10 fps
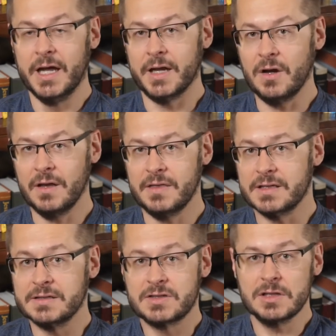And on
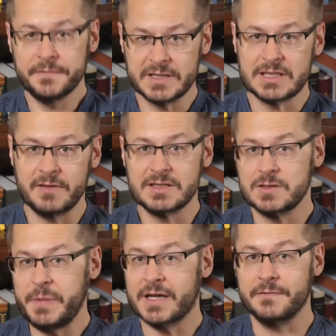the surface of this
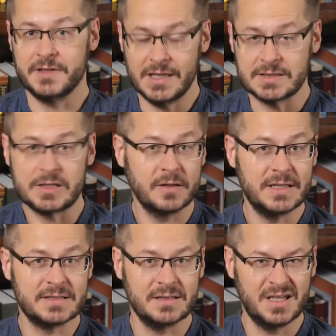speck of dust are
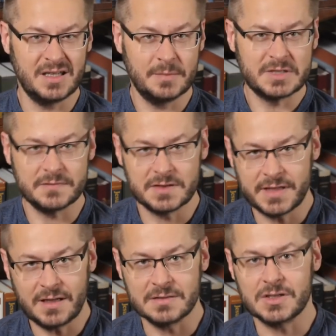these little lumps of
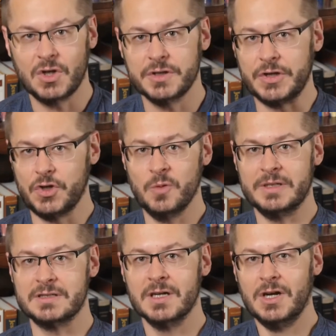cells called
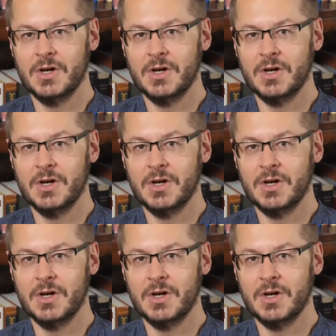humans,